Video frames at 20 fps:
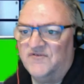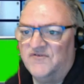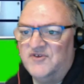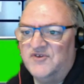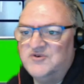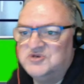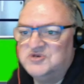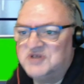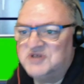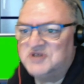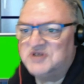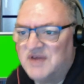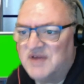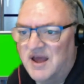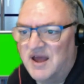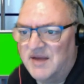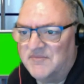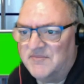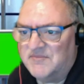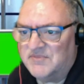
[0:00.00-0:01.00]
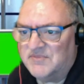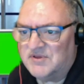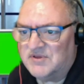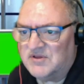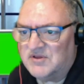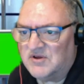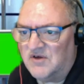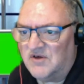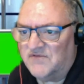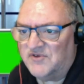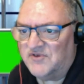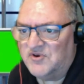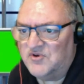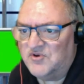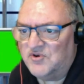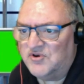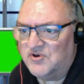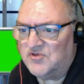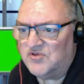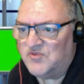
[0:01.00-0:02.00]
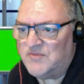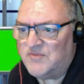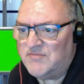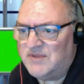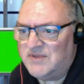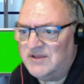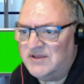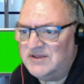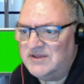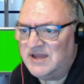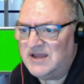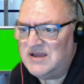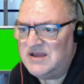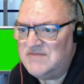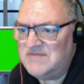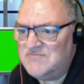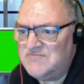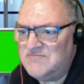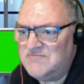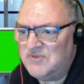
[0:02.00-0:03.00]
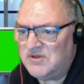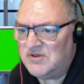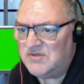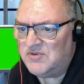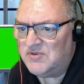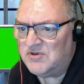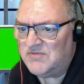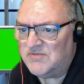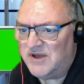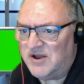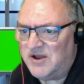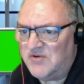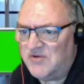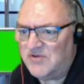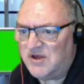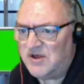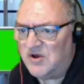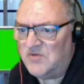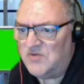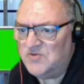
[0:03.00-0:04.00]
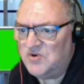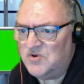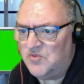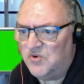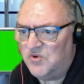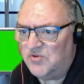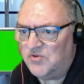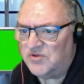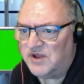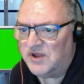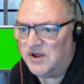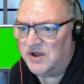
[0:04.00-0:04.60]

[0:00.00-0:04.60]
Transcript: Shemtam. Says afternoon on this Monday, Monster Boss Man Jose. Hope you're well today.